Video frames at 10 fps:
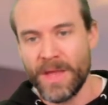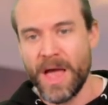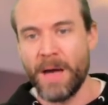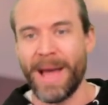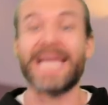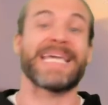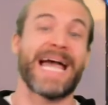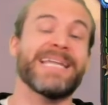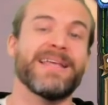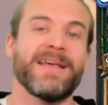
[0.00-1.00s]
I
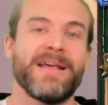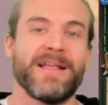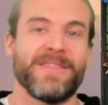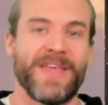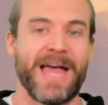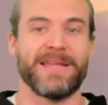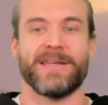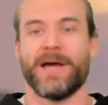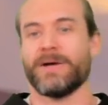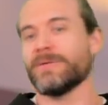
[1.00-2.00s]
get that,
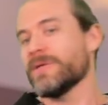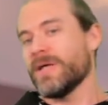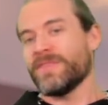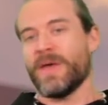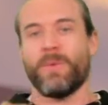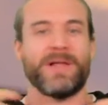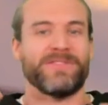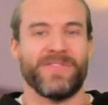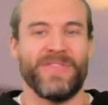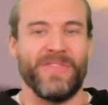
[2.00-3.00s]
they want
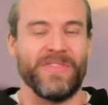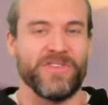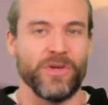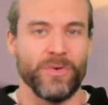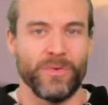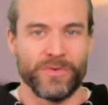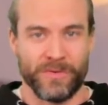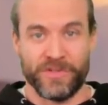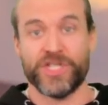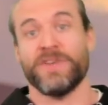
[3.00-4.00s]
to sort
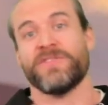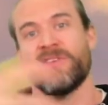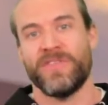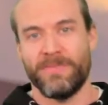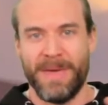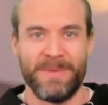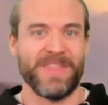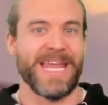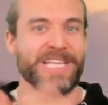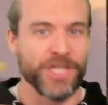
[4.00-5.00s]
of shift maybe
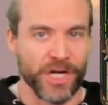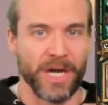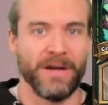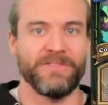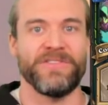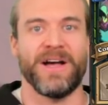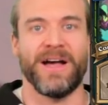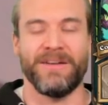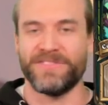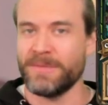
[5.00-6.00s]
the nature
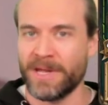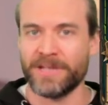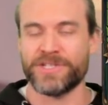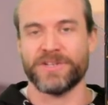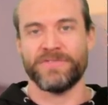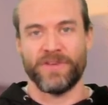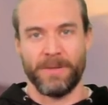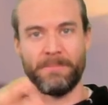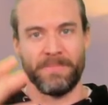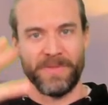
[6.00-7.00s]
of Demon Hunter
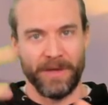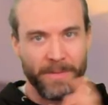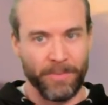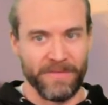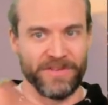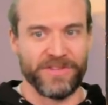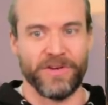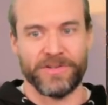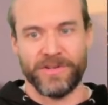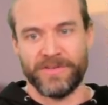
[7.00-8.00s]
from, the previous
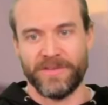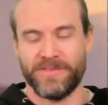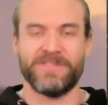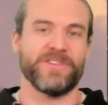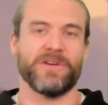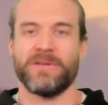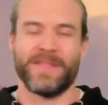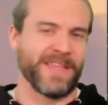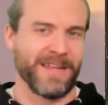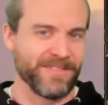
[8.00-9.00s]
year to this year.
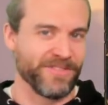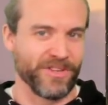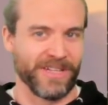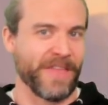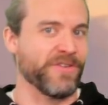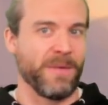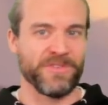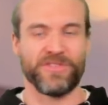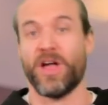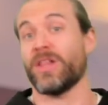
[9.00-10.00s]
Not that necessarily Nephrodamus
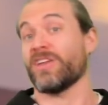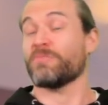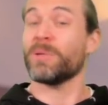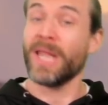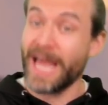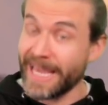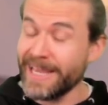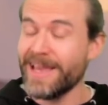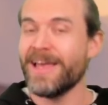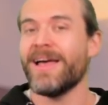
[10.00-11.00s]
saw a lot of
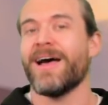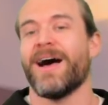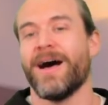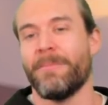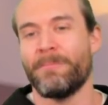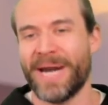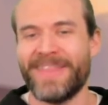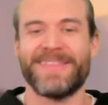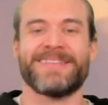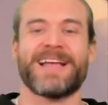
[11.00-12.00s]
play, but I
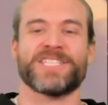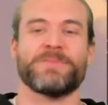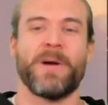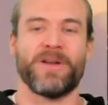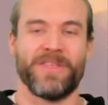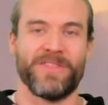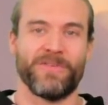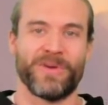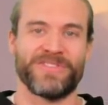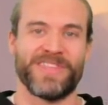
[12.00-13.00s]
think that's actually part of the
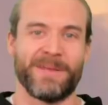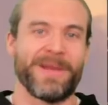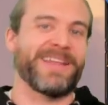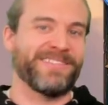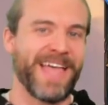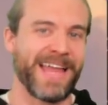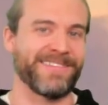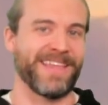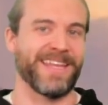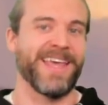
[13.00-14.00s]
reason that I'm kind of sad,
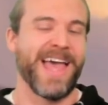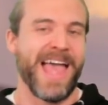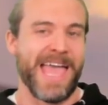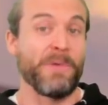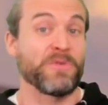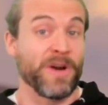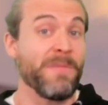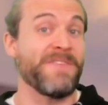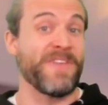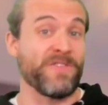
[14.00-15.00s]
is that it was one of
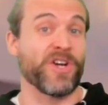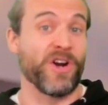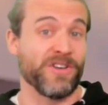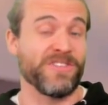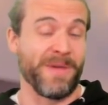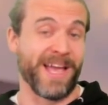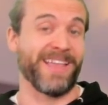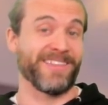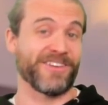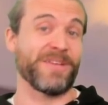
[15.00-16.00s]
my favorite cards in my
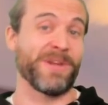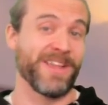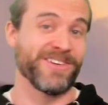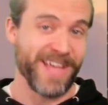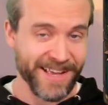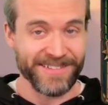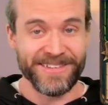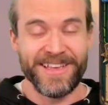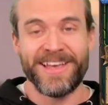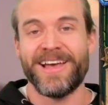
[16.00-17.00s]
Highlander Demon Hunter
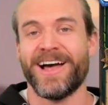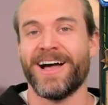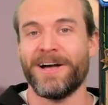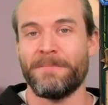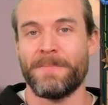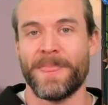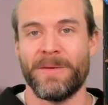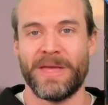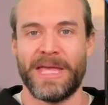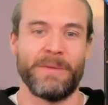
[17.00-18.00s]
decks.
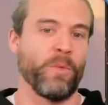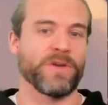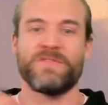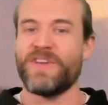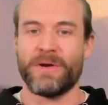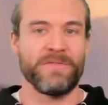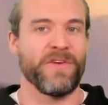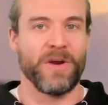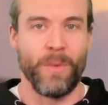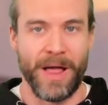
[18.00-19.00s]
It worked very,
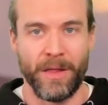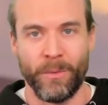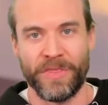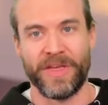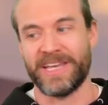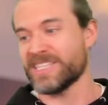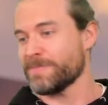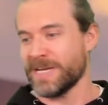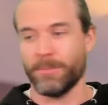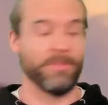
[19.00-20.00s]
very well with like
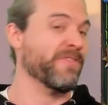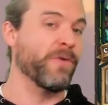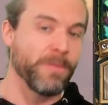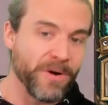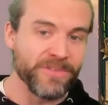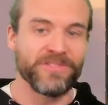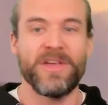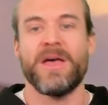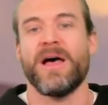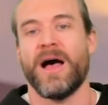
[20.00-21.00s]
expendable performers.
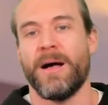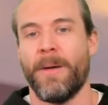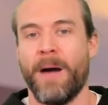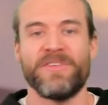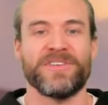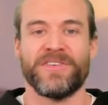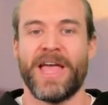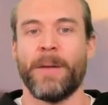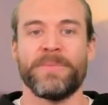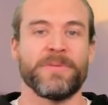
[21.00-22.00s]
Obviously
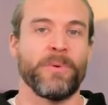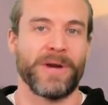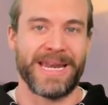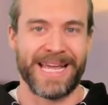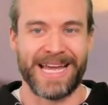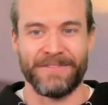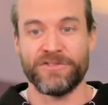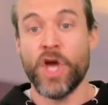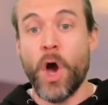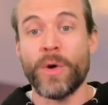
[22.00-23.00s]
helped support any kind of
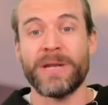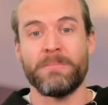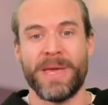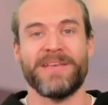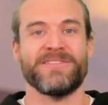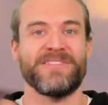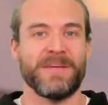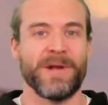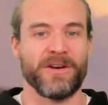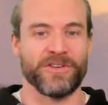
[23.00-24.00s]
token-based
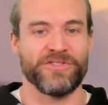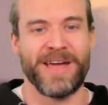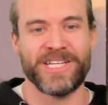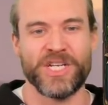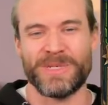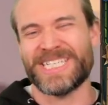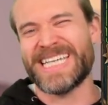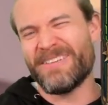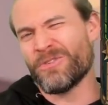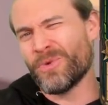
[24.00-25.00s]
Demon Hunter strategy, which
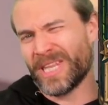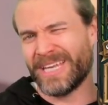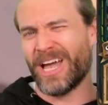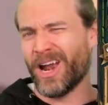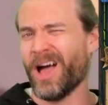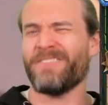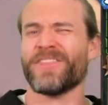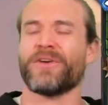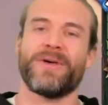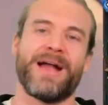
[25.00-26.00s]
never really got off
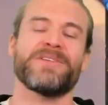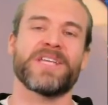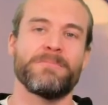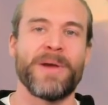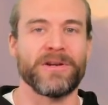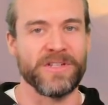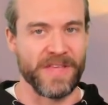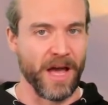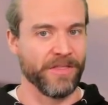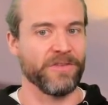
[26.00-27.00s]
the ground compared to
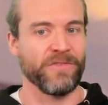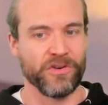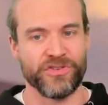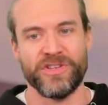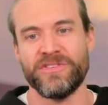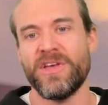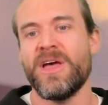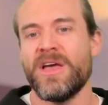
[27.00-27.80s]
the other versions.